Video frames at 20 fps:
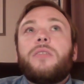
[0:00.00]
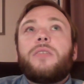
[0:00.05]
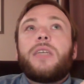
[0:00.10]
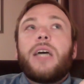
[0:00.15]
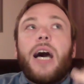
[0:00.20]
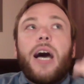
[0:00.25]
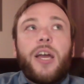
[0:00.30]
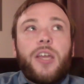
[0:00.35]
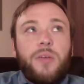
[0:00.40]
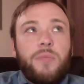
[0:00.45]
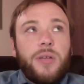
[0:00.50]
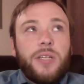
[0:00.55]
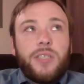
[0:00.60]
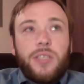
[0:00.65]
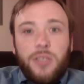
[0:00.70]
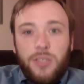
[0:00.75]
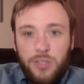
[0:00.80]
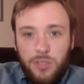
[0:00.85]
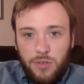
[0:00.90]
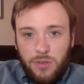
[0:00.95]

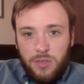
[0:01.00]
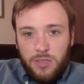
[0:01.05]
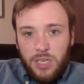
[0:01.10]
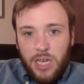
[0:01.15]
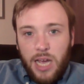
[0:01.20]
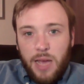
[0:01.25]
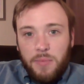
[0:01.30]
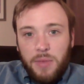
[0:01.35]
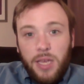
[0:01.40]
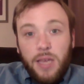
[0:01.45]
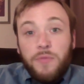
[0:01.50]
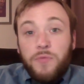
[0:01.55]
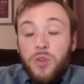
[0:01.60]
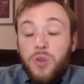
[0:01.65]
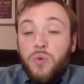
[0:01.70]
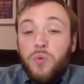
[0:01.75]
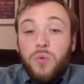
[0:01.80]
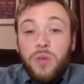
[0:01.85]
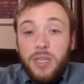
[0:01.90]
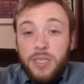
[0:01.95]
documents at a certain time,
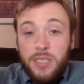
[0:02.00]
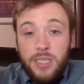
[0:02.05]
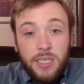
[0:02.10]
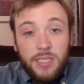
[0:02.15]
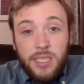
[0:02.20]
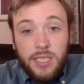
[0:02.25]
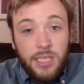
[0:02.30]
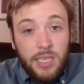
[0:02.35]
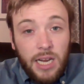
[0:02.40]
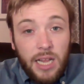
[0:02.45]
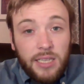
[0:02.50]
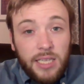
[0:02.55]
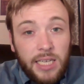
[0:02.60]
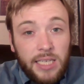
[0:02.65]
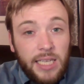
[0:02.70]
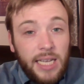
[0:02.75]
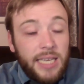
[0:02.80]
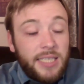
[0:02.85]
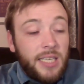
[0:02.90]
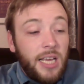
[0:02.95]
since it's an
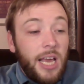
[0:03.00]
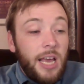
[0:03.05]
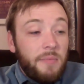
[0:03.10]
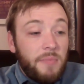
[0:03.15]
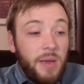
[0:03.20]
online class,